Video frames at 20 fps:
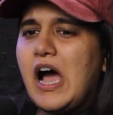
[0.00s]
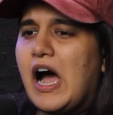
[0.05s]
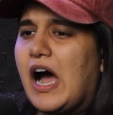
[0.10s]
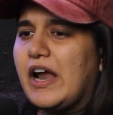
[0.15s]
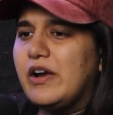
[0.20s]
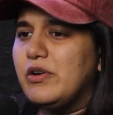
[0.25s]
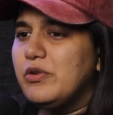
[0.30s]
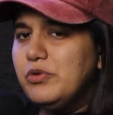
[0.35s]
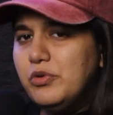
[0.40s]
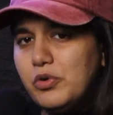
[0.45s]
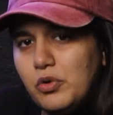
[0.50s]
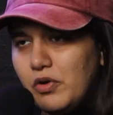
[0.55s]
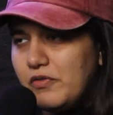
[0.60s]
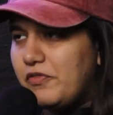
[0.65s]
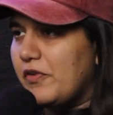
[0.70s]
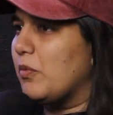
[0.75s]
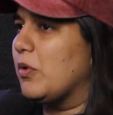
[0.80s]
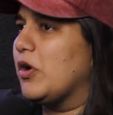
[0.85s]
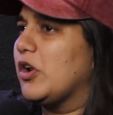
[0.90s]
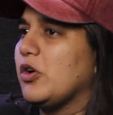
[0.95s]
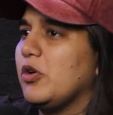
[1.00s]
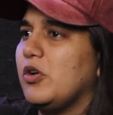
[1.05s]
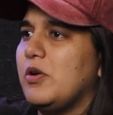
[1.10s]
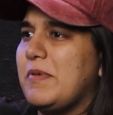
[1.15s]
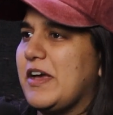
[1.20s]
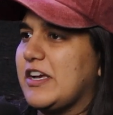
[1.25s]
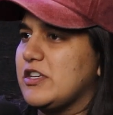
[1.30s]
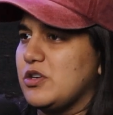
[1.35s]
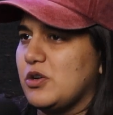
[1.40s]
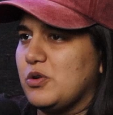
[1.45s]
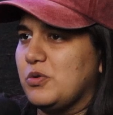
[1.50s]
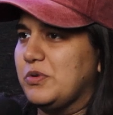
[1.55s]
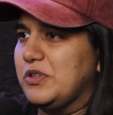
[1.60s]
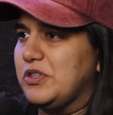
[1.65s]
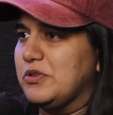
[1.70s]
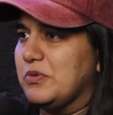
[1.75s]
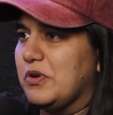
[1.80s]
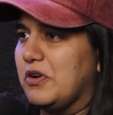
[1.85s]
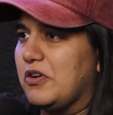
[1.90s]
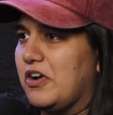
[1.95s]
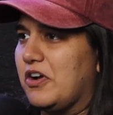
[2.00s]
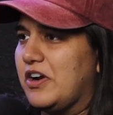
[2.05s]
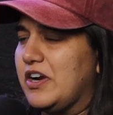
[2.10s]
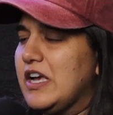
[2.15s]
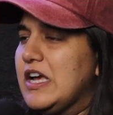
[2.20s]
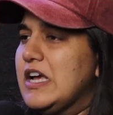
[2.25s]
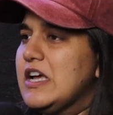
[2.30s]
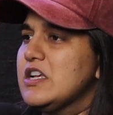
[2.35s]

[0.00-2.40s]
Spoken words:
I don't know if I want to go to Mexico with you or not.